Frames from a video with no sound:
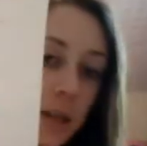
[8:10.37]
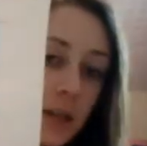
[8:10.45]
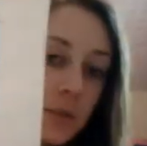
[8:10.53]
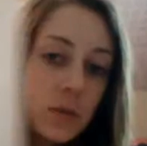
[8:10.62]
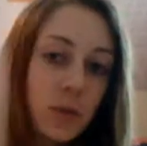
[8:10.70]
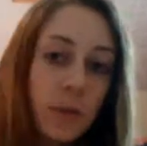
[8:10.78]

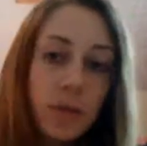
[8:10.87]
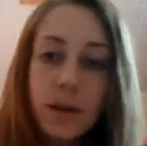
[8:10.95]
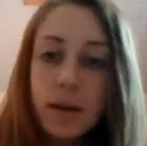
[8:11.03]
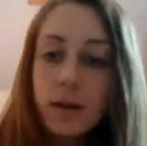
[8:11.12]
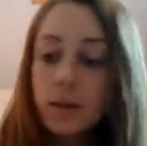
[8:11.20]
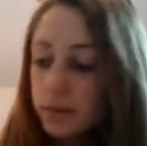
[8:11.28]
This one's
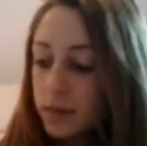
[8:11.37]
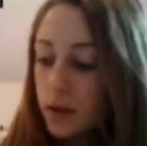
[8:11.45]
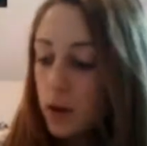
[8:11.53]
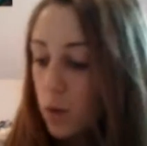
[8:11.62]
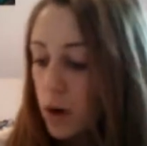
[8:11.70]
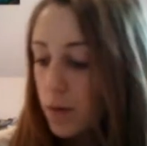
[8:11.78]
probably
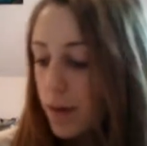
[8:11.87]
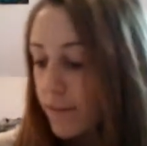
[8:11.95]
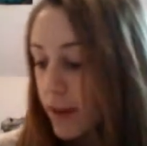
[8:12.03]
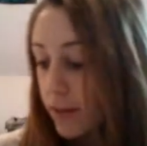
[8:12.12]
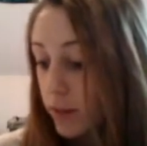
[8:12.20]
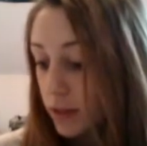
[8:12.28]
one of my
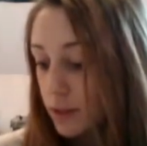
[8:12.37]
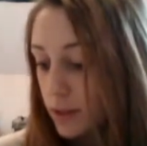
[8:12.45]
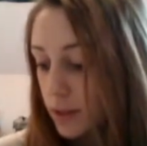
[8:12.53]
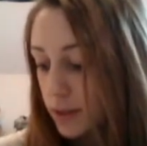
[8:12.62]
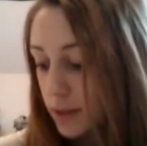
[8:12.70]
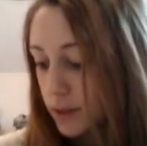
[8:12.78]

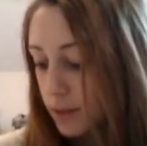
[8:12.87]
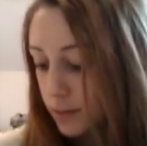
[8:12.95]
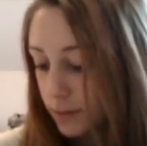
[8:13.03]
favorites.